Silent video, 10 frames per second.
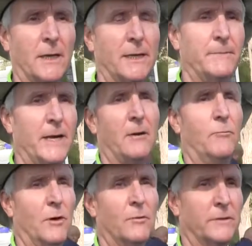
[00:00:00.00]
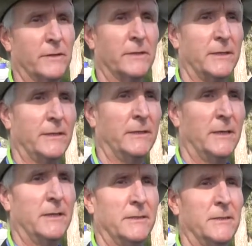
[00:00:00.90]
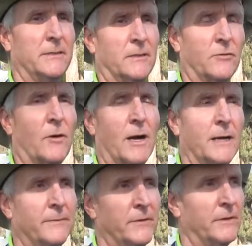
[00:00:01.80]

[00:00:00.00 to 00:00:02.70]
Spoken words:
I am now woke to the crimes